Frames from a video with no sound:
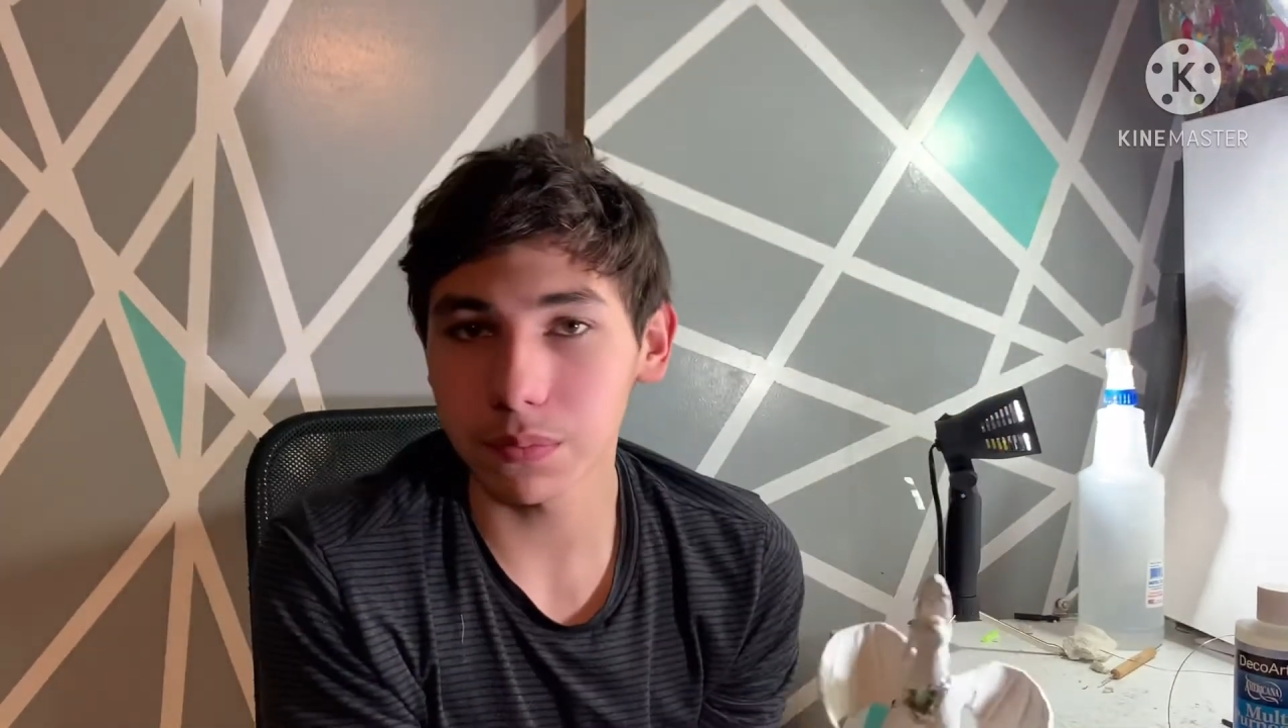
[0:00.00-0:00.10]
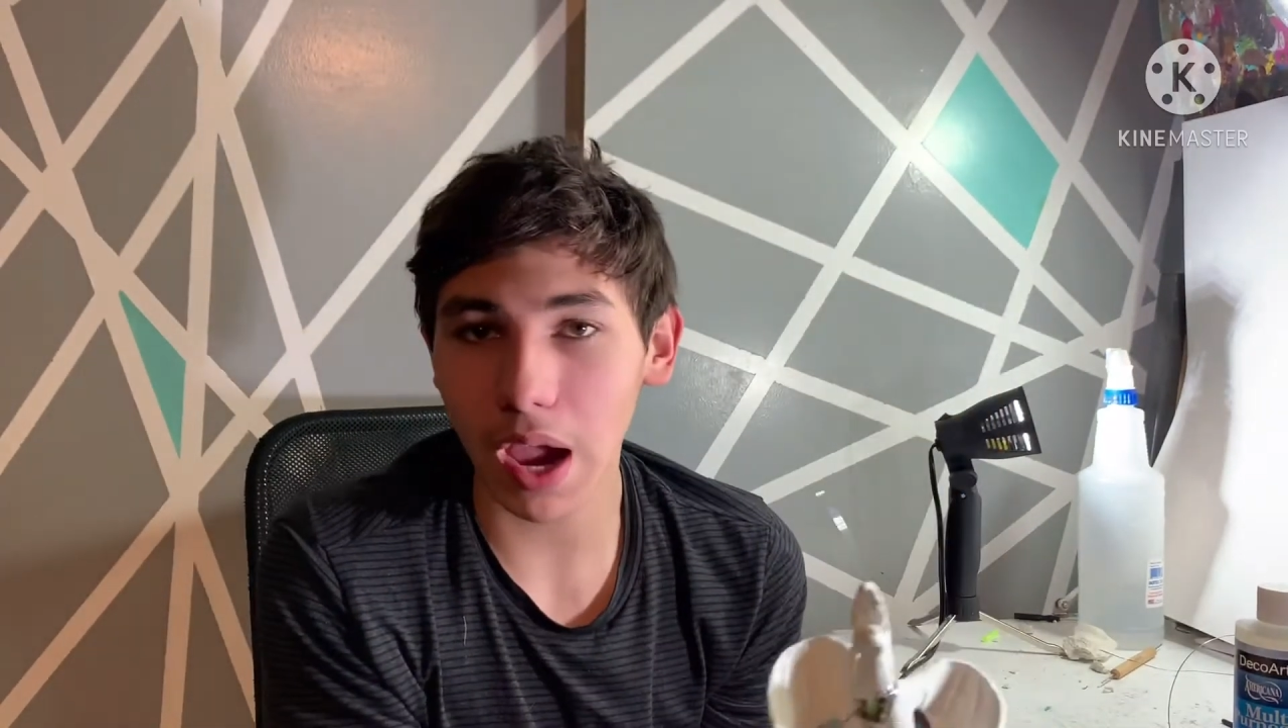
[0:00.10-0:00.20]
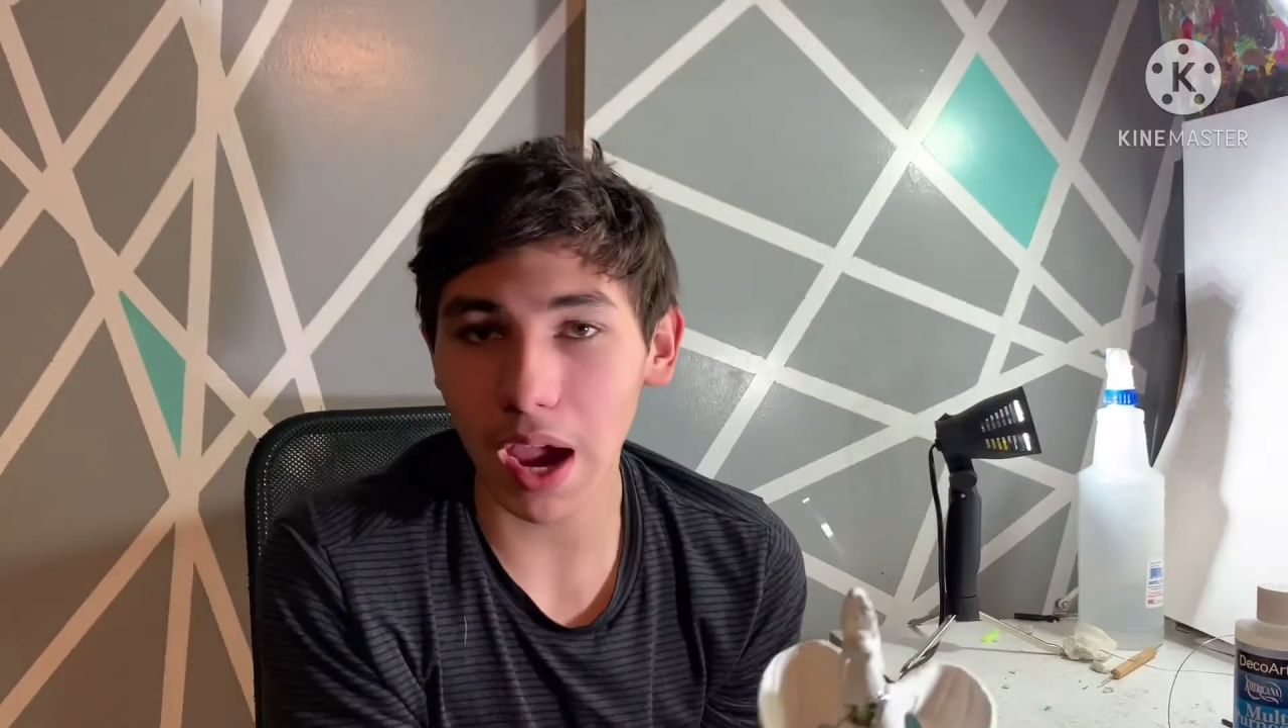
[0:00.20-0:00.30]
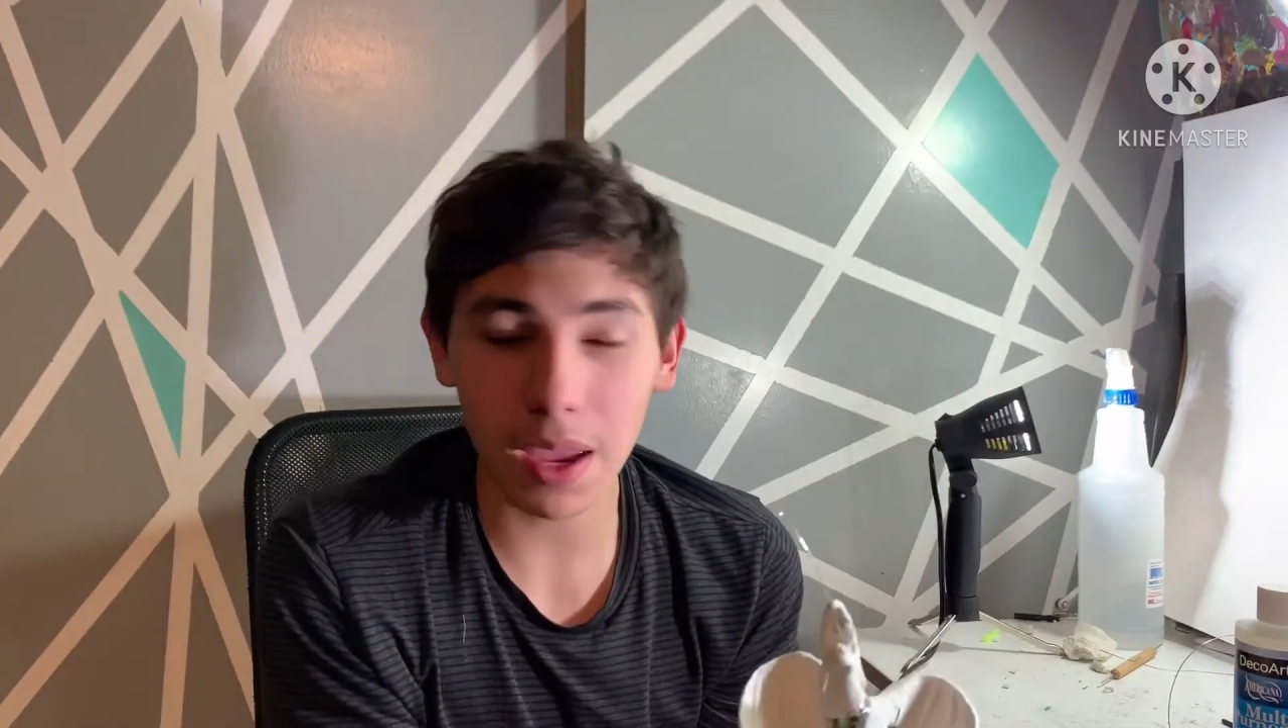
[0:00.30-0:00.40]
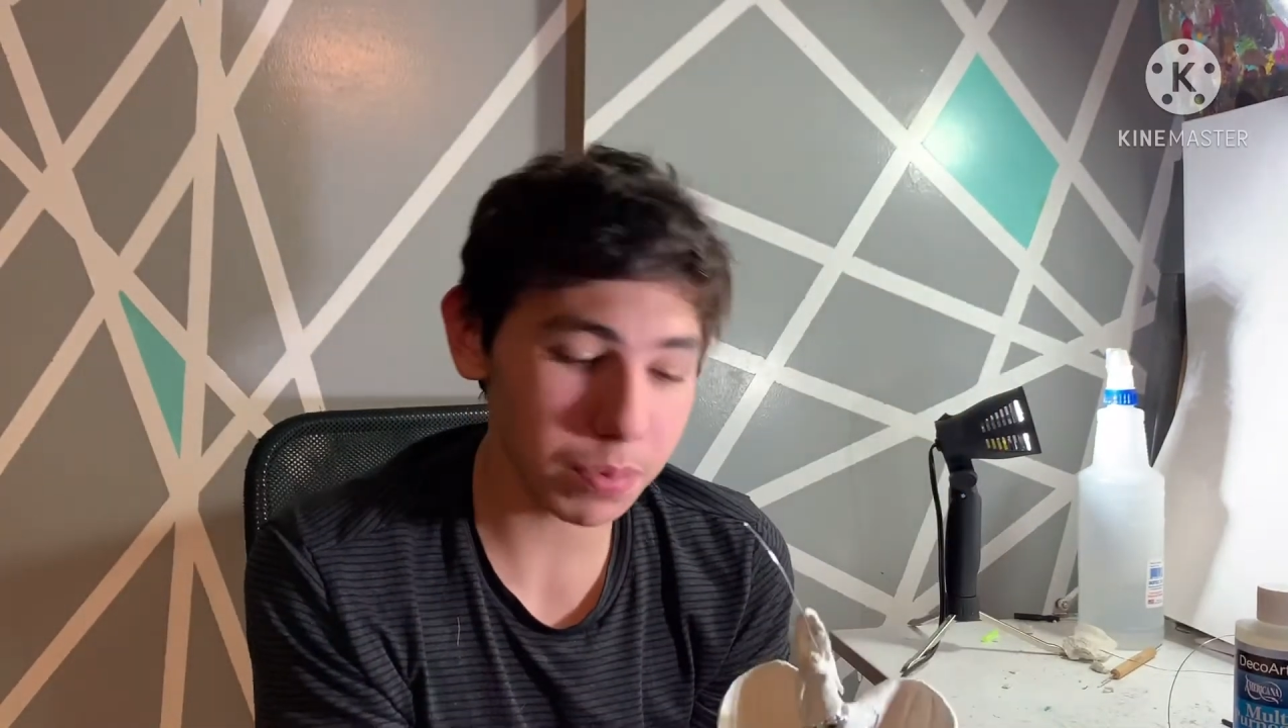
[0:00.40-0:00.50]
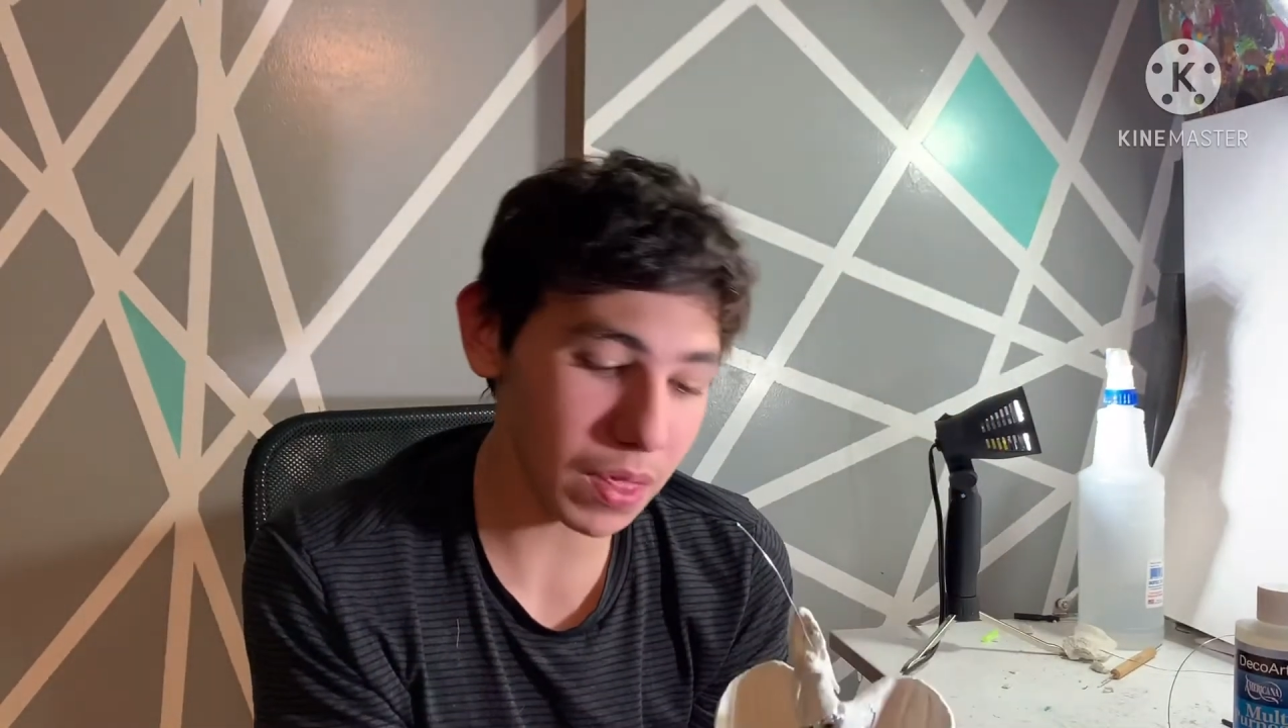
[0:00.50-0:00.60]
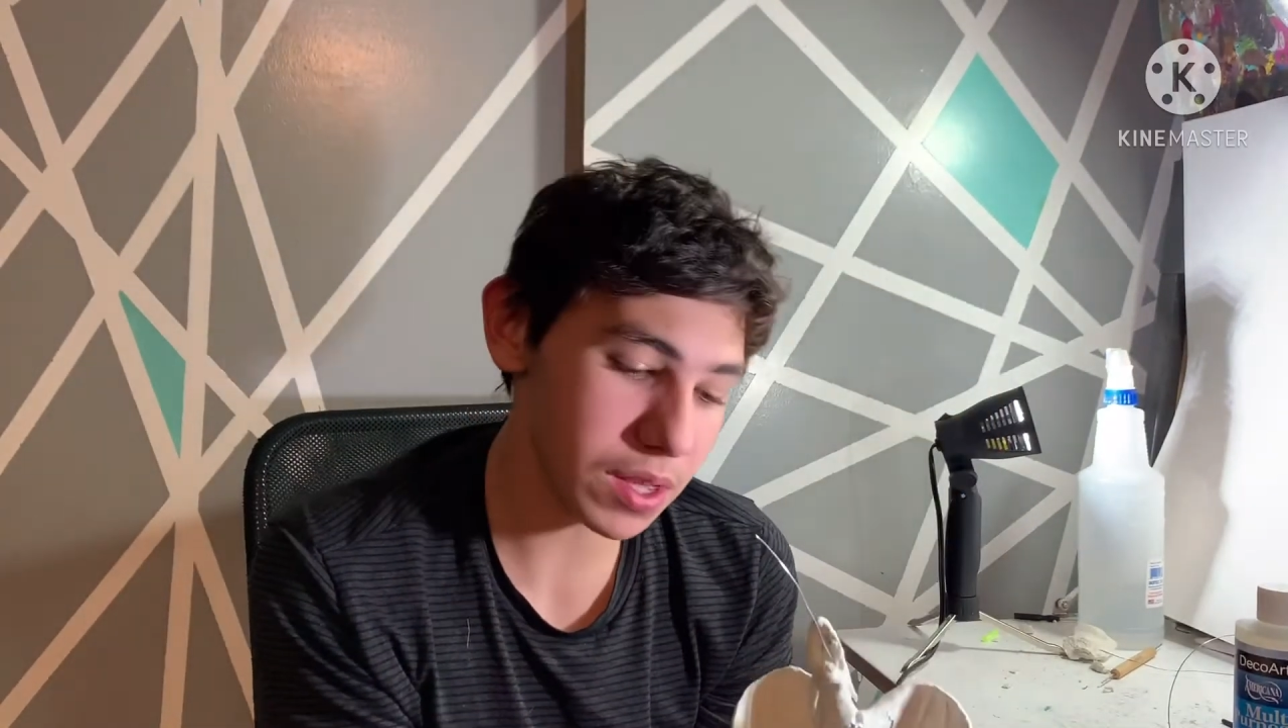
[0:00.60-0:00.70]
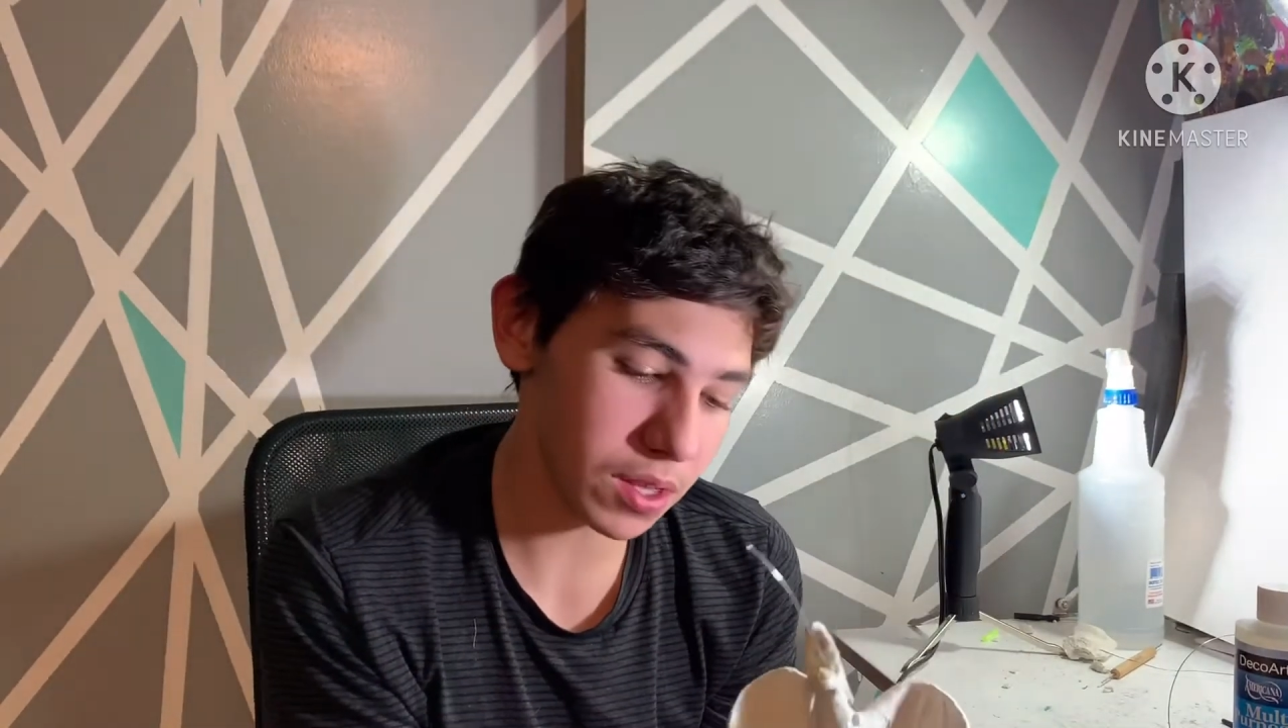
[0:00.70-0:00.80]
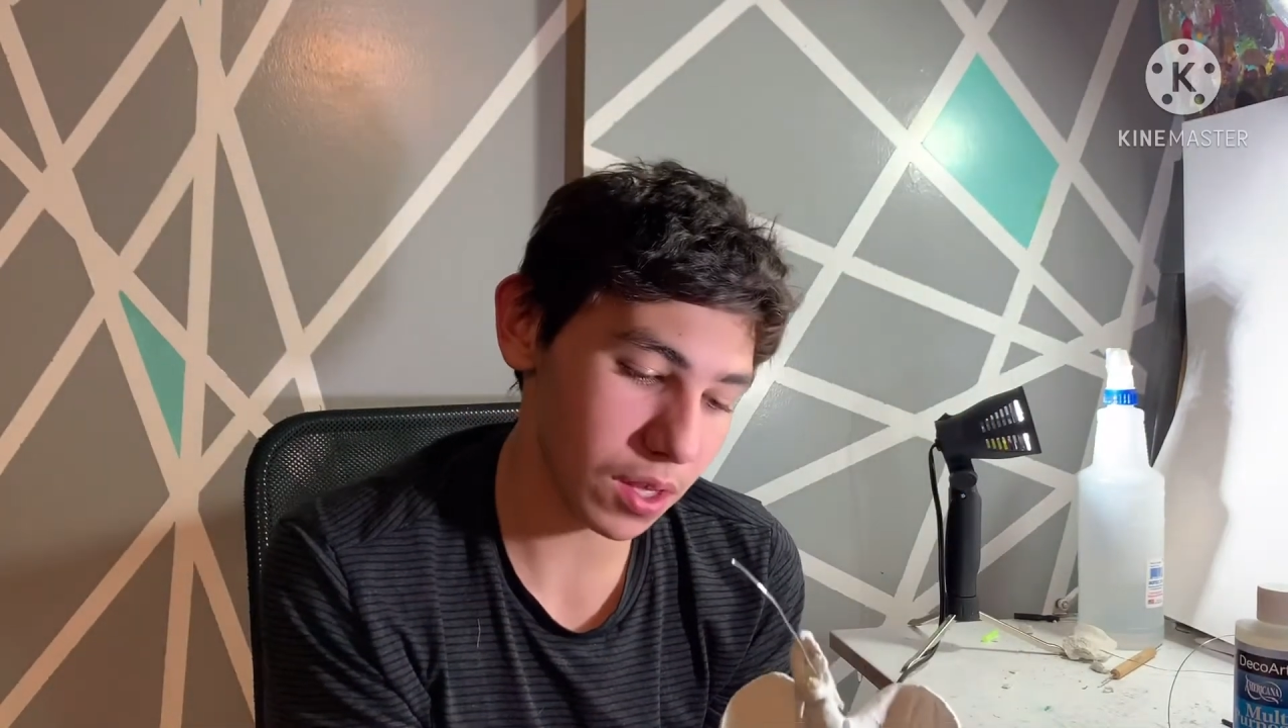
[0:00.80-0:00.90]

I am thinking